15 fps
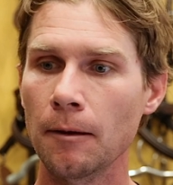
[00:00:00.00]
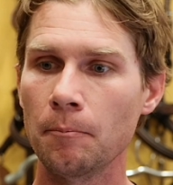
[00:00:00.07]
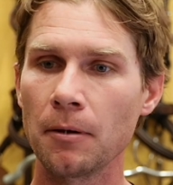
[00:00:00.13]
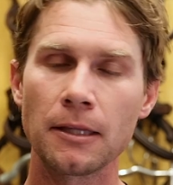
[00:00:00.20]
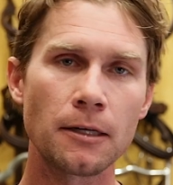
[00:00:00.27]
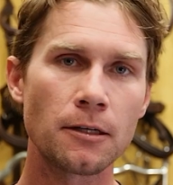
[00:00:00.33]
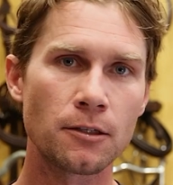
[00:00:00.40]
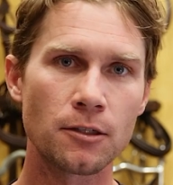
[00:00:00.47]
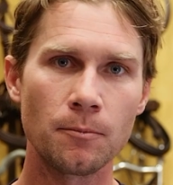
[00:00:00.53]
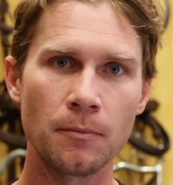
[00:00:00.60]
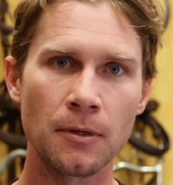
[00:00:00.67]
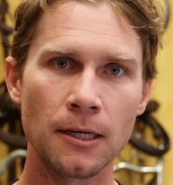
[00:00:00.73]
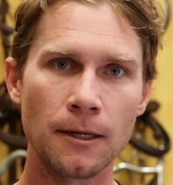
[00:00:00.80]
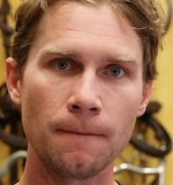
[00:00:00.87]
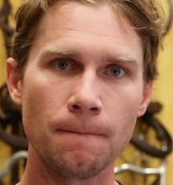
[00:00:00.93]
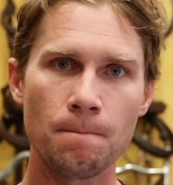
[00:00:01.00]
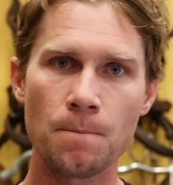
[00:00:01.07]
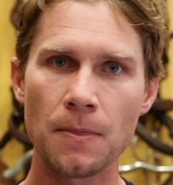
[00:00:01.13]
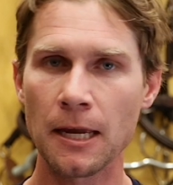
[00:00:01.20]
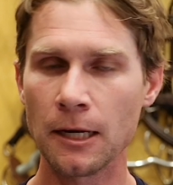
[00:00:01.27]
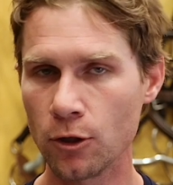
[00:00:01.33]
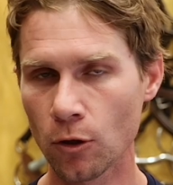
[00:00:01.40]
But that doesn't mean,
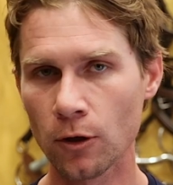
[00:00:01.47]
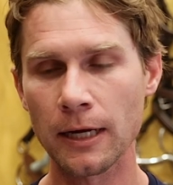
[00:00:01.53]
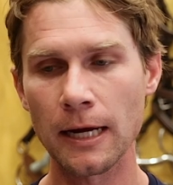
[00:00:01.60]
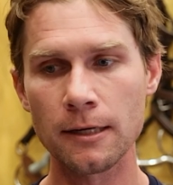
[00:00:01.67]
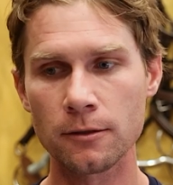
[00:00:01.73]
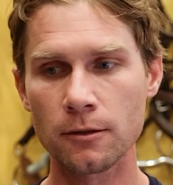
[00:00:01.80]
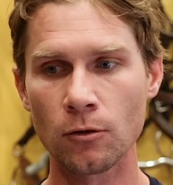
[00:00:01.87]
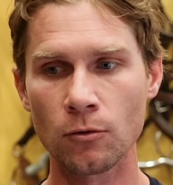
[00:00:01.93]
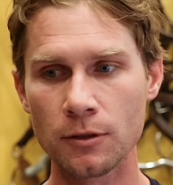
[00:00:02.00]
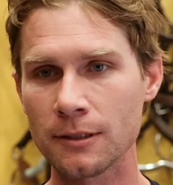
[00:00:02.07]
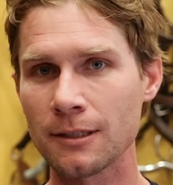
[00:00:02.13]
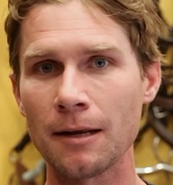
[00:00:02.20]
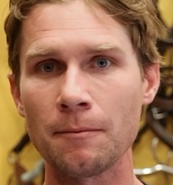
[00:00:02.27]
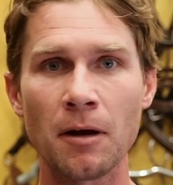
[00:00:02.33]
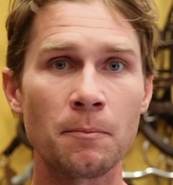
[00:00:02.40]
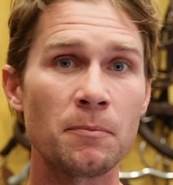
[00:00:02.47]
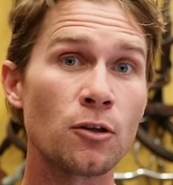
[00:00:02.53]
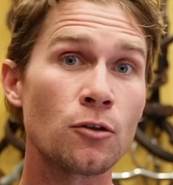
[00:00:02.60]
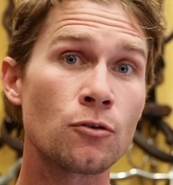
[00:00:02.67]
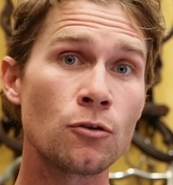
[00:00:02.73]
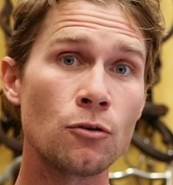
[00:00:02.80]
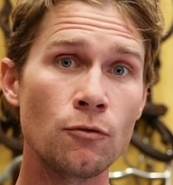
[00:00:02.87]
in your case, the horse's head might be
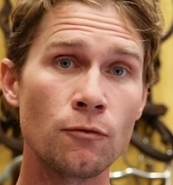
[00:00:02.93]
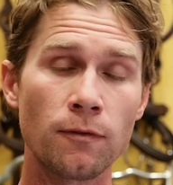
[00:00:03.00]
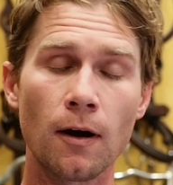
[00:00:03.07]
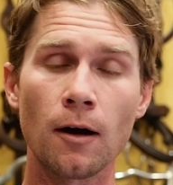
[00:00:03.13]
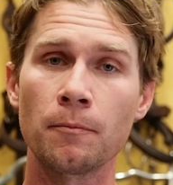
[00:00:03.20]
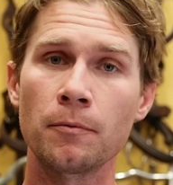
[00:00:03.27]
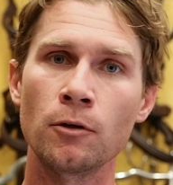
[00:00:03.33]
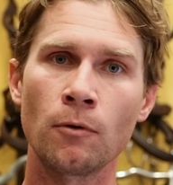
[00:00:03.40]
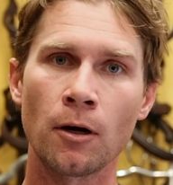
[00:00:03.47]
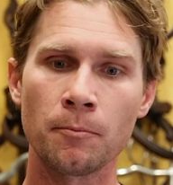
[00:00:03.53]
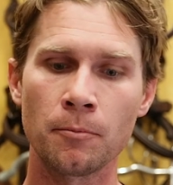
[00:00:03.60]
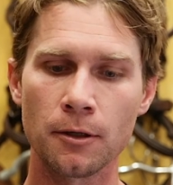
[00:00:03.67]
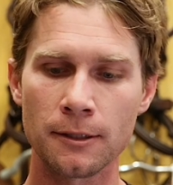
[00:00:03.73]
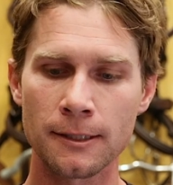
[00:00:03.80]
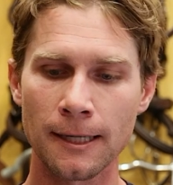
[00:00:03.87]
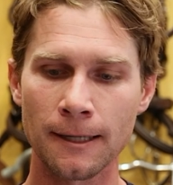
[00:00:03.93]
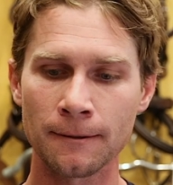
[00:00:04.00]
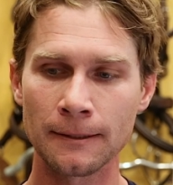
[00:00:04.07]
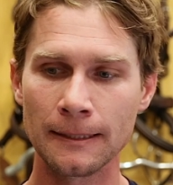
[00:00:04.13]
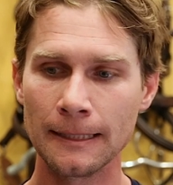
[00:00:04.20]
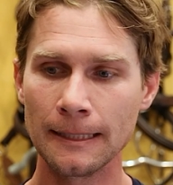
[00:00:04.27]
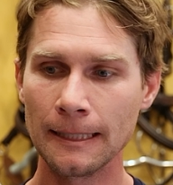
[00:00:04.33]
too far up and you want to put it down.